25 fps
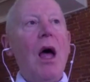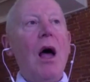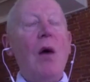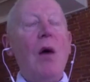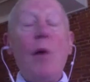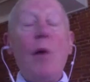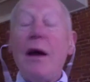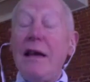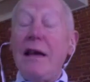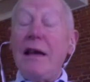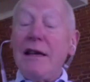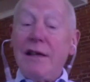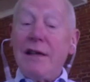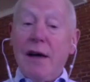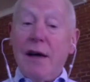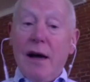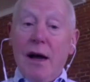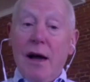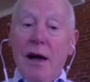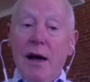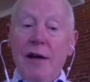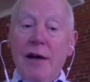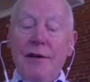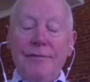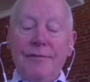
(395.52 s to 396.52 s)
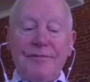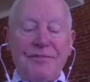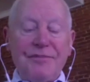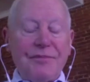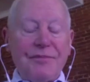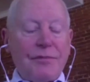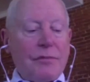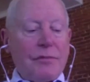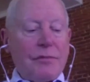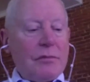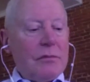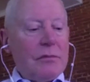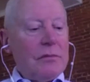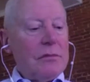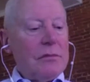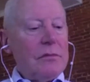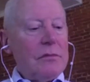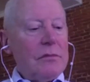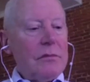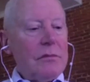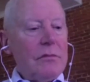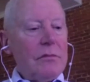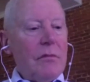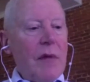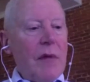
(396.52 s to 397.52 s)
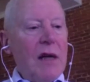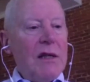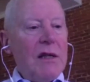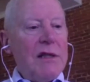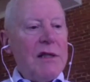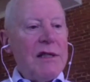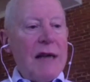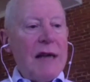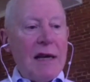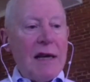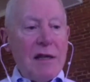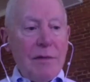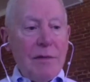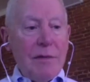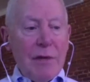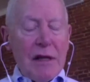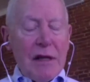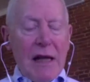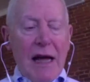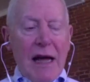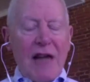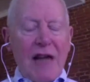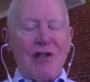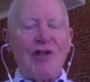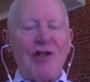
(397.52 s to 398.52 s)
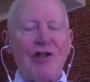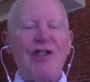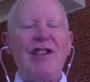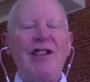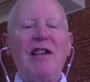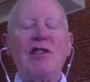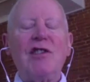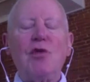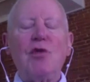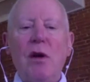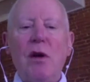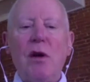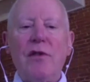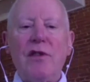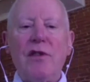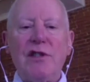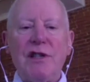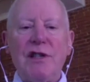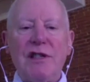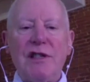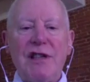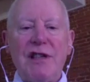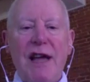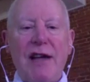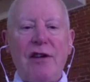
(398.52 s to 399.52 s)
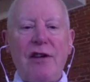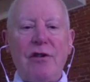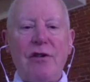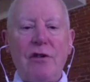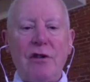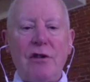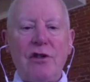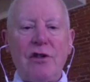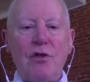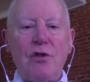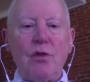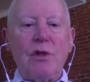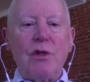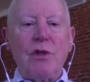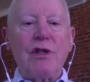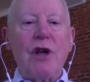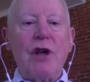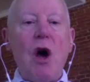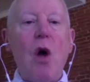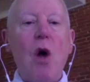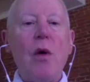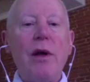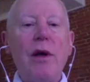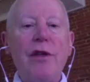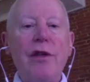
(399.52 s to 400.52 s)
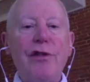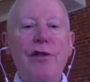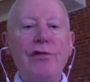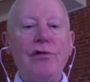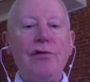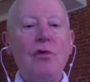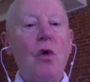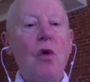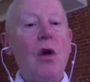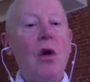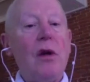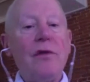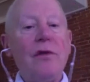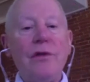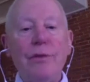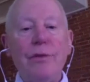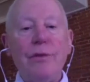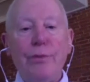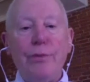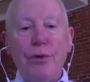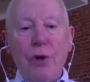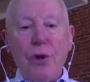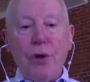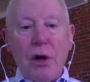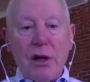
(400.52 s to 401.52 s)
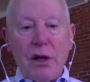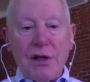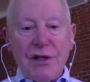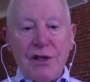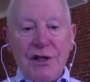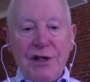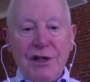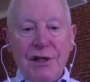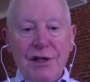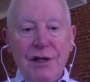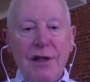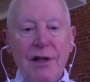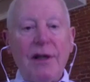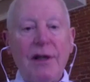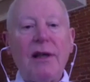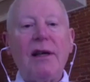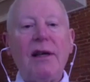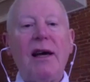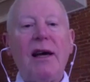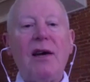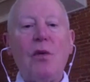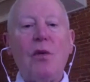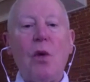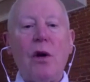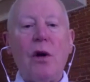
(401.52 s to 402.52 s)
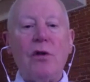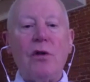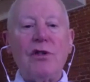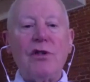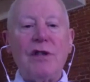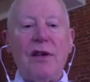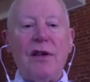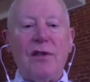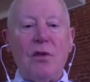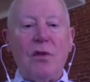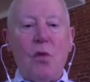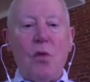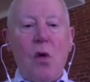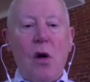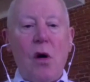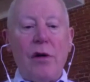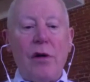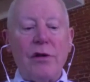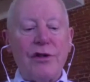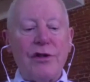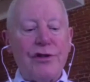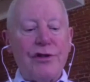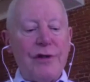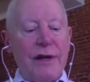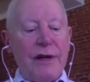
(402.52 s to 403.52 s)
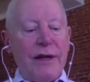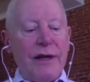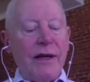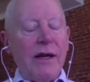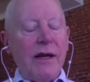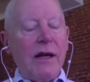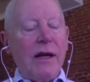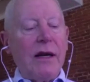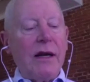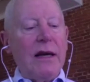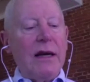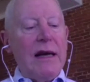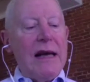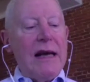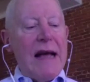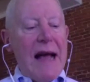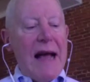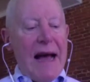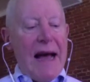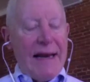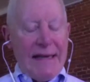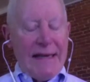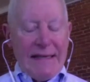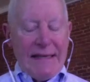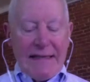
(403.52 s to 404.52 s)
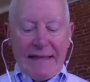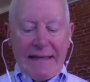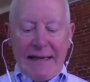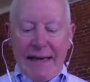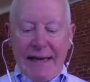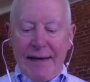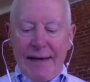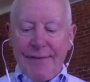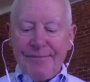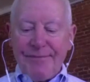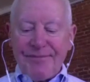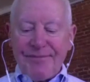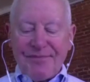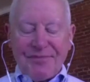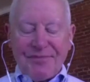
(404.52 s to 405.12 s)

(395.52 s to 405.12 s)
When he died, Sandy McClatchy, as one of his executors, was going through all of the books at 107 Water Street. And he said,